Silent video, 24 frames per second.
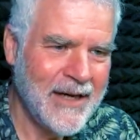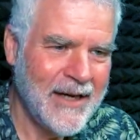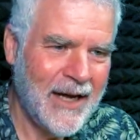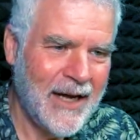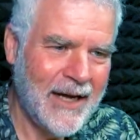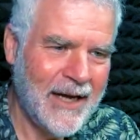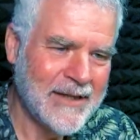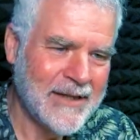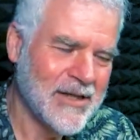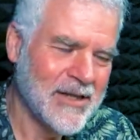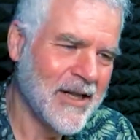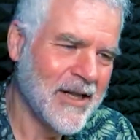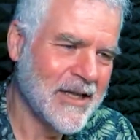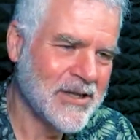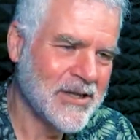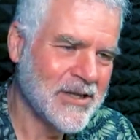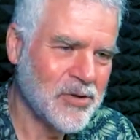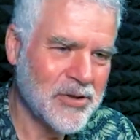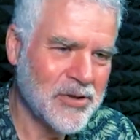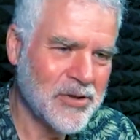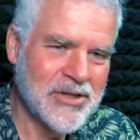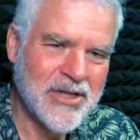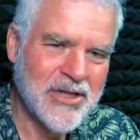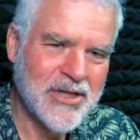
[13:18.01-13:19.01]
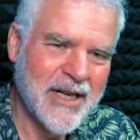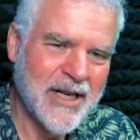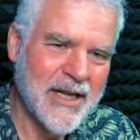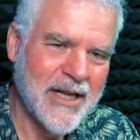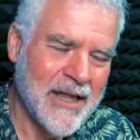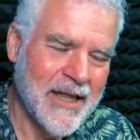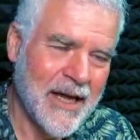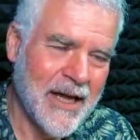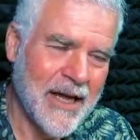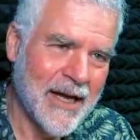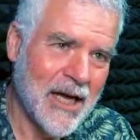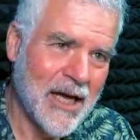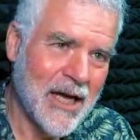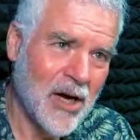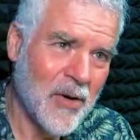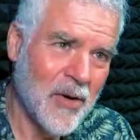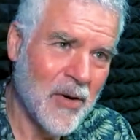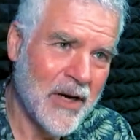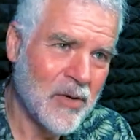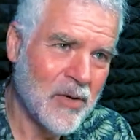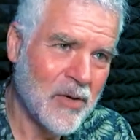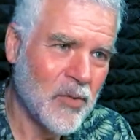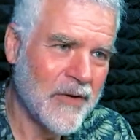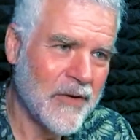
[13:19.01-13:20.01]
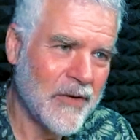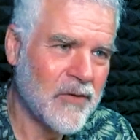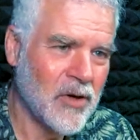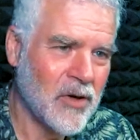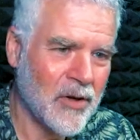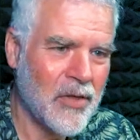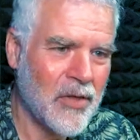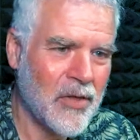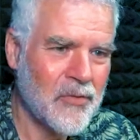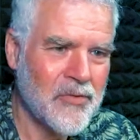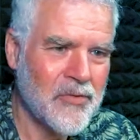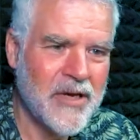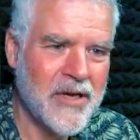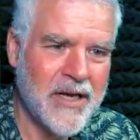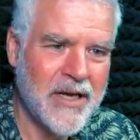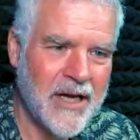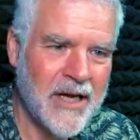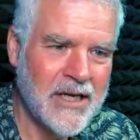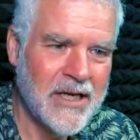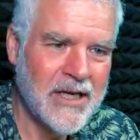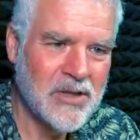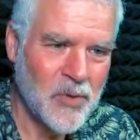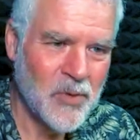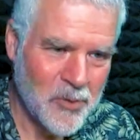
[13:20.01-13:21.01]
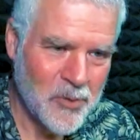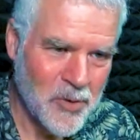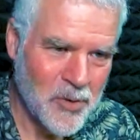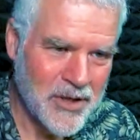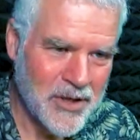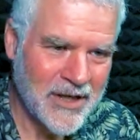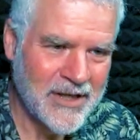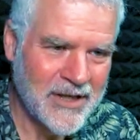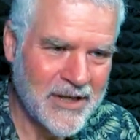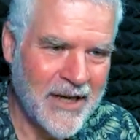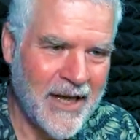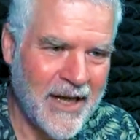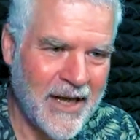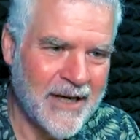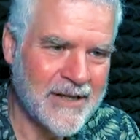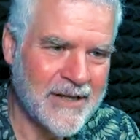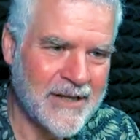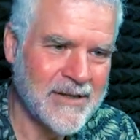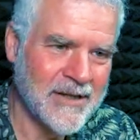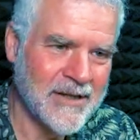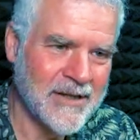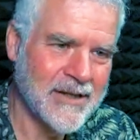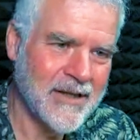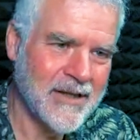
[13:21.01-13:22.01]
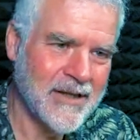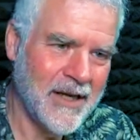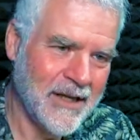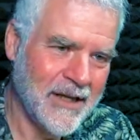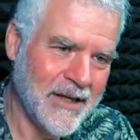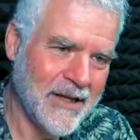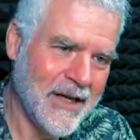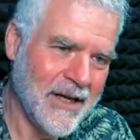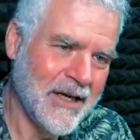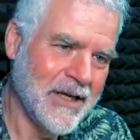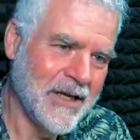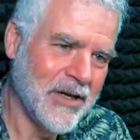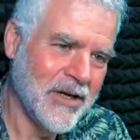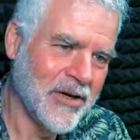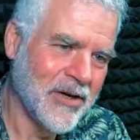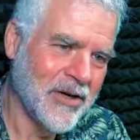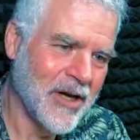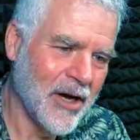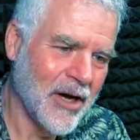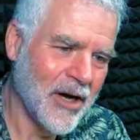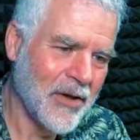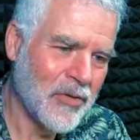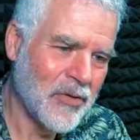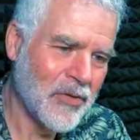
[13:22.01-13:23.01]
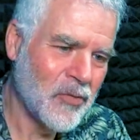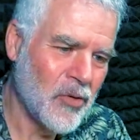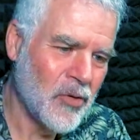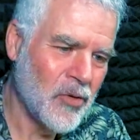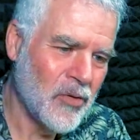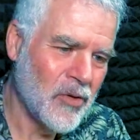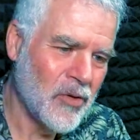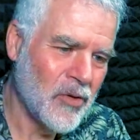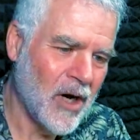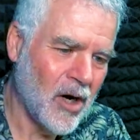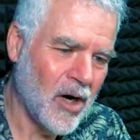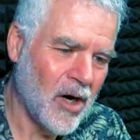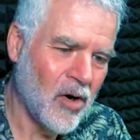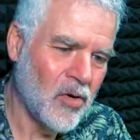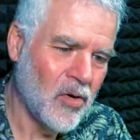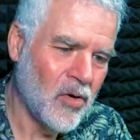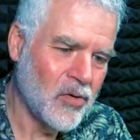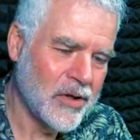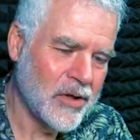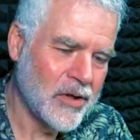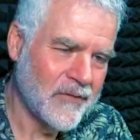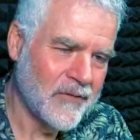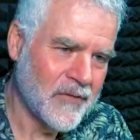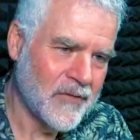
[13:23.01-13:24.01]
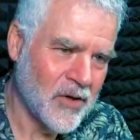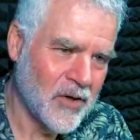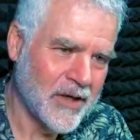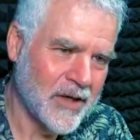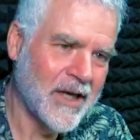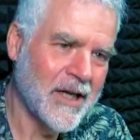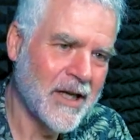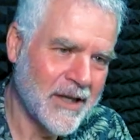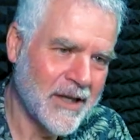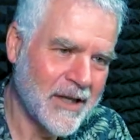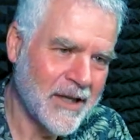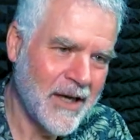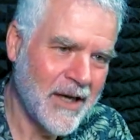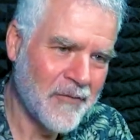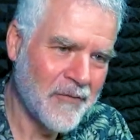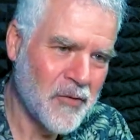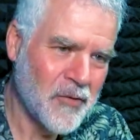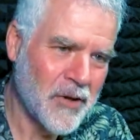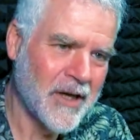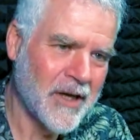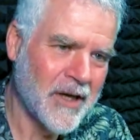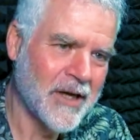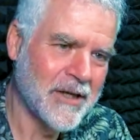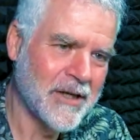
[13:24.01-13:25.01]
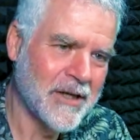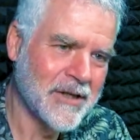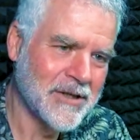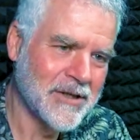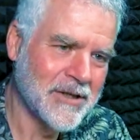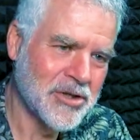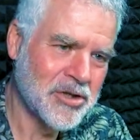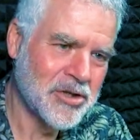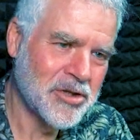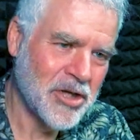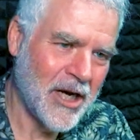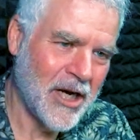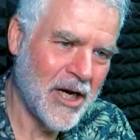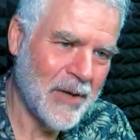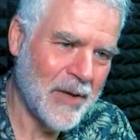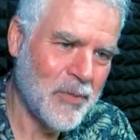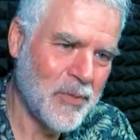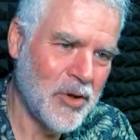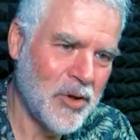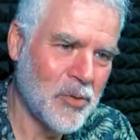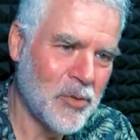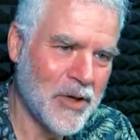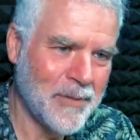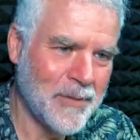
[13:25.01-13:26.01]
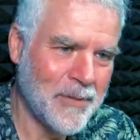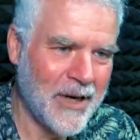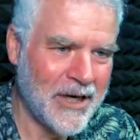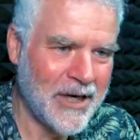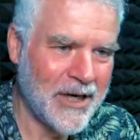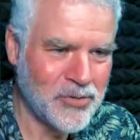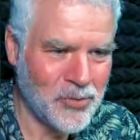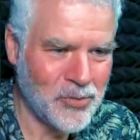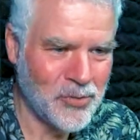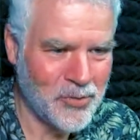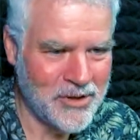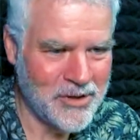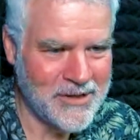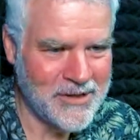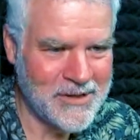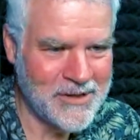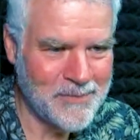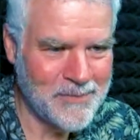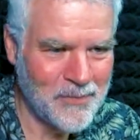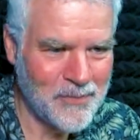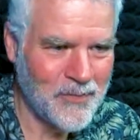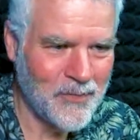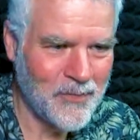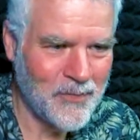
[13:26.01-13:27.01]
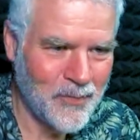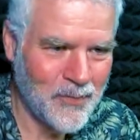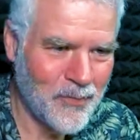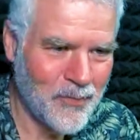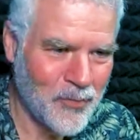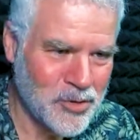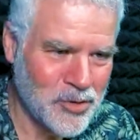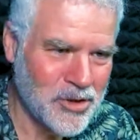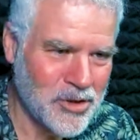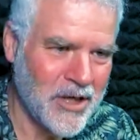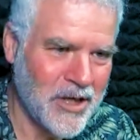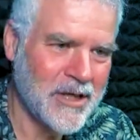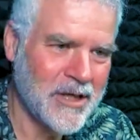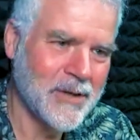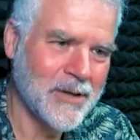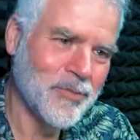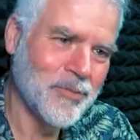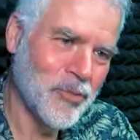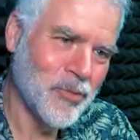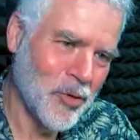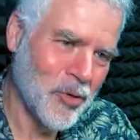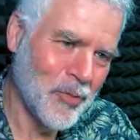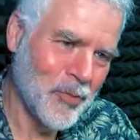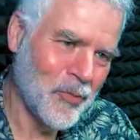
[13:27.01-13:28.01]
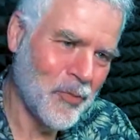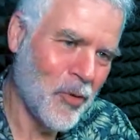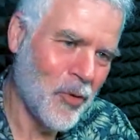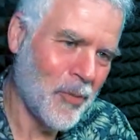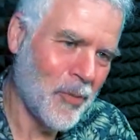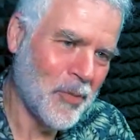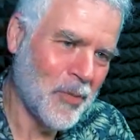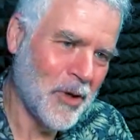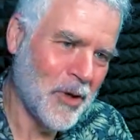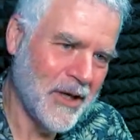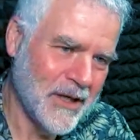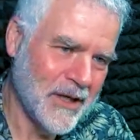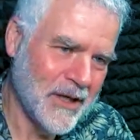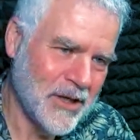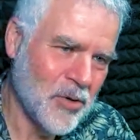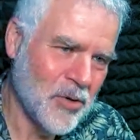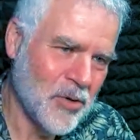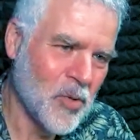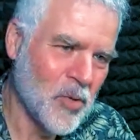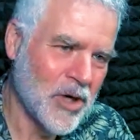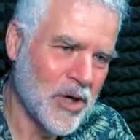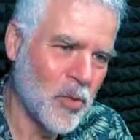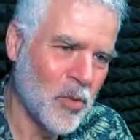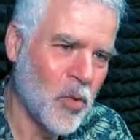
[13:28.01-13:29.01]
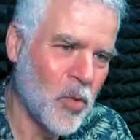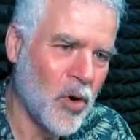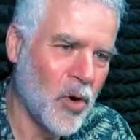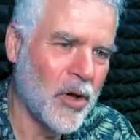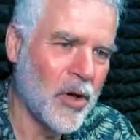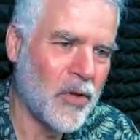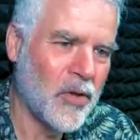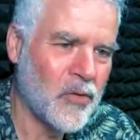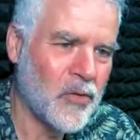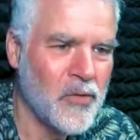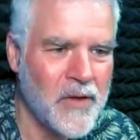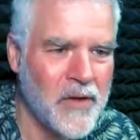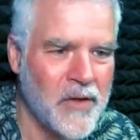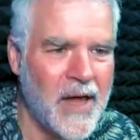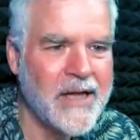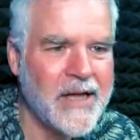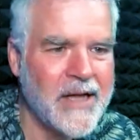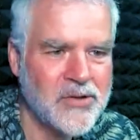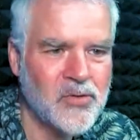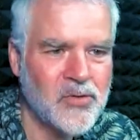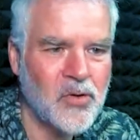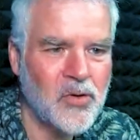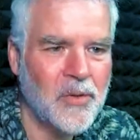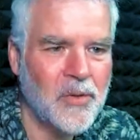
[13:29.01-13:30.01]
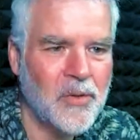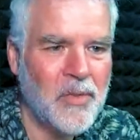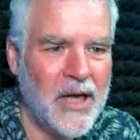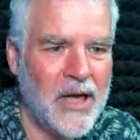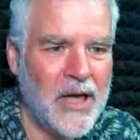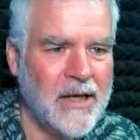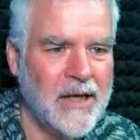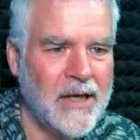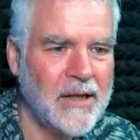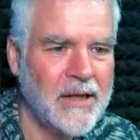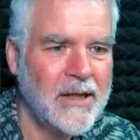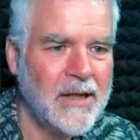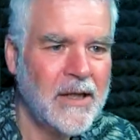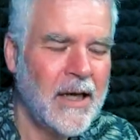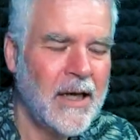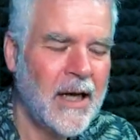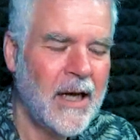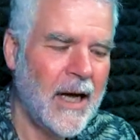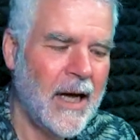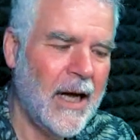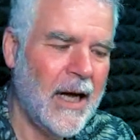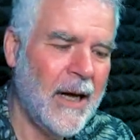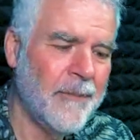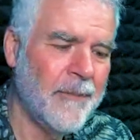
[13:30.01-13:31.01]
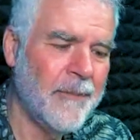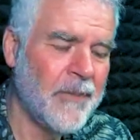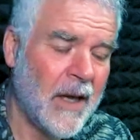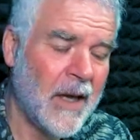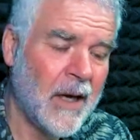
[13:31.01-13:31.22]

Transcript: And so they're sort of sitting there going, We've got three years, we're wanting to exit. And then you go through the whole, you've got to get everything into shape. You want to make sure this is presented properly and you want to work through that sort of plan. Mm-hmm. Um,